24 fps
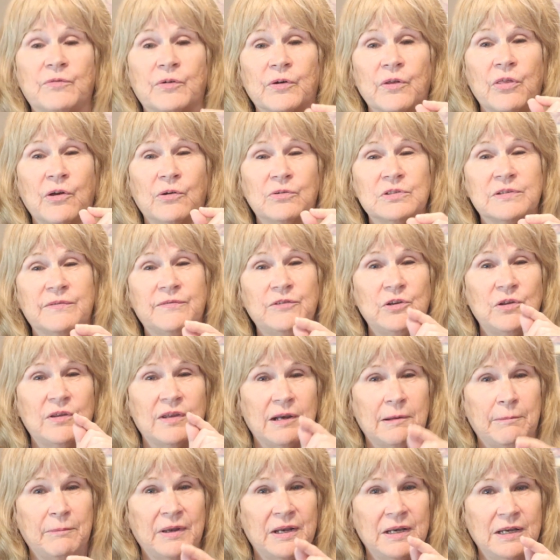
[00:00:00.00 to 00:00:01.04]
for those of you
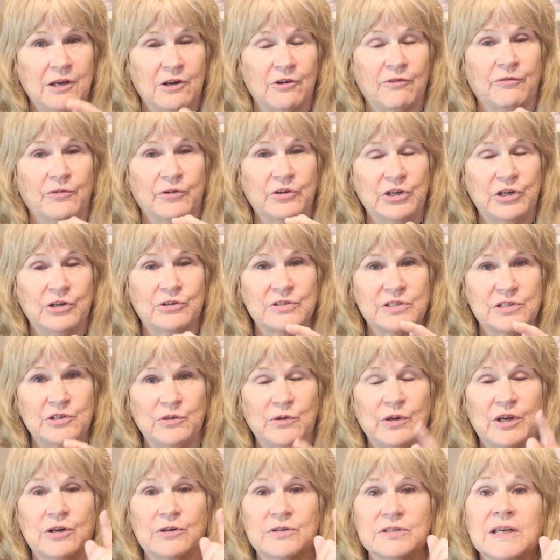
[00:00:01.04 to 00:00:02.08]
that have been here for years and
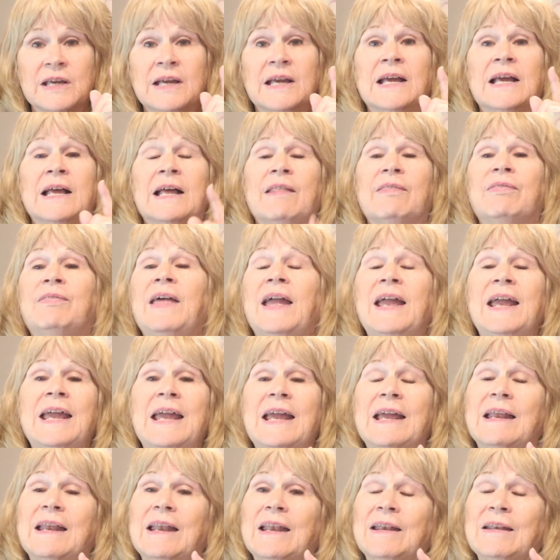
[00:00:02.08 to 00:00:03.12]
years,
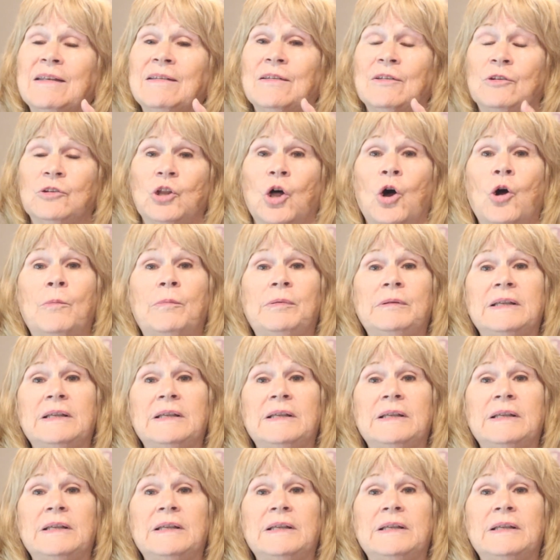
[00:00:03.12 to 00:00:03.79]
Loeb